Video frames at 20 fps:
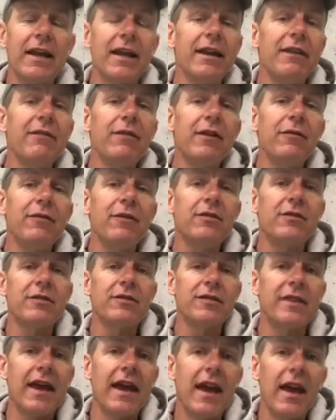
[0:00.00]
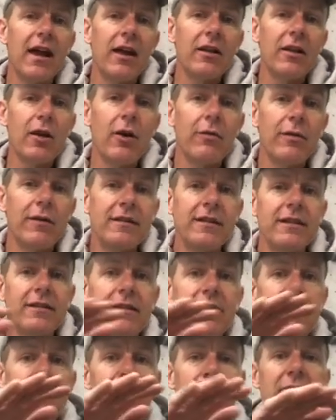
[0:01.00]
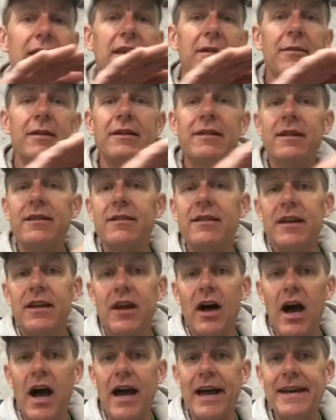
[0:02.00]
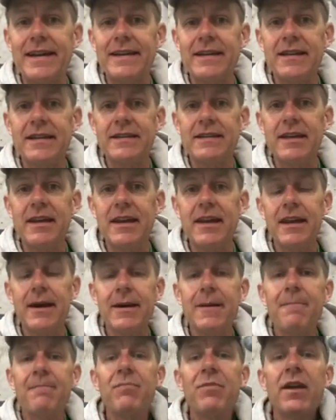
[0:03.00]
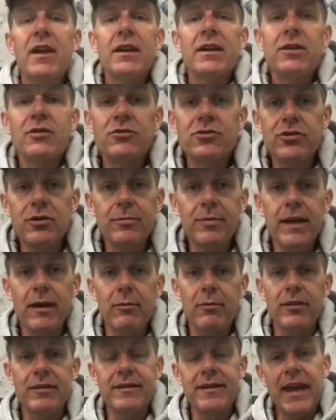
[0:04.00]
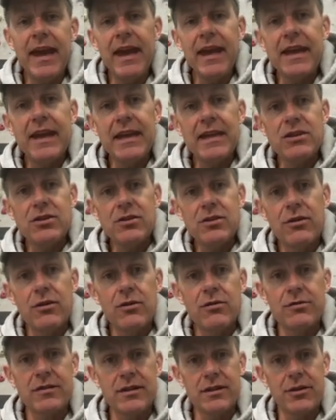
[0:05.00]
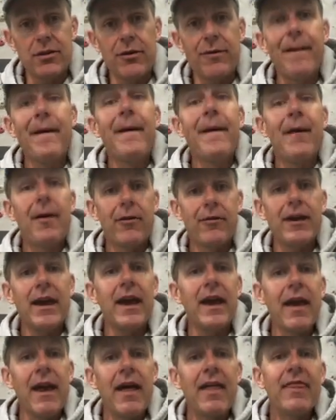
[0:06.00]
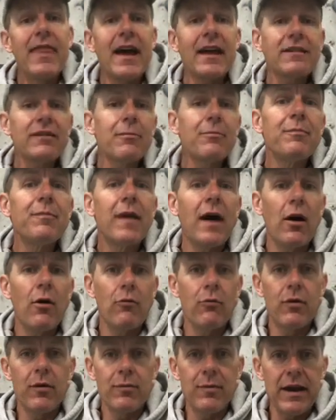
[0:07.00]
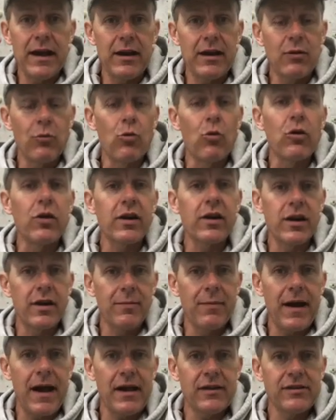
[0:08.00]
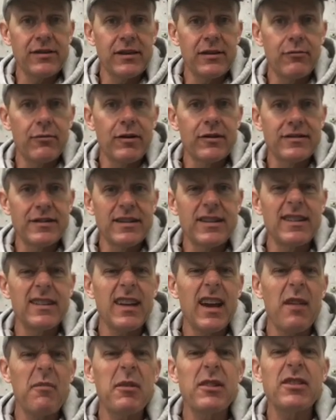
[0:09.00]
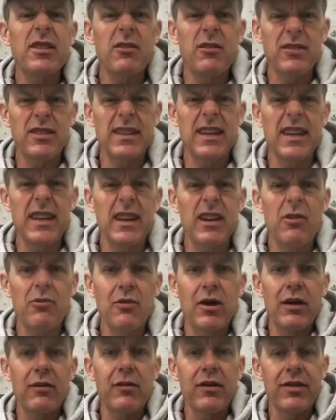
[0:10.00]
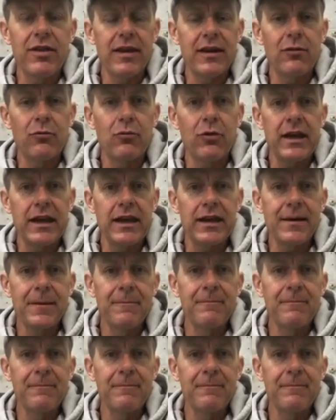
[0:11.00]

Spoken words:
And even if you just say low intensity, medium intensity, and high intensity, you should be able to take each of those and go, okay, that's about what my work capacity was. This is how much I was getting away with in a week.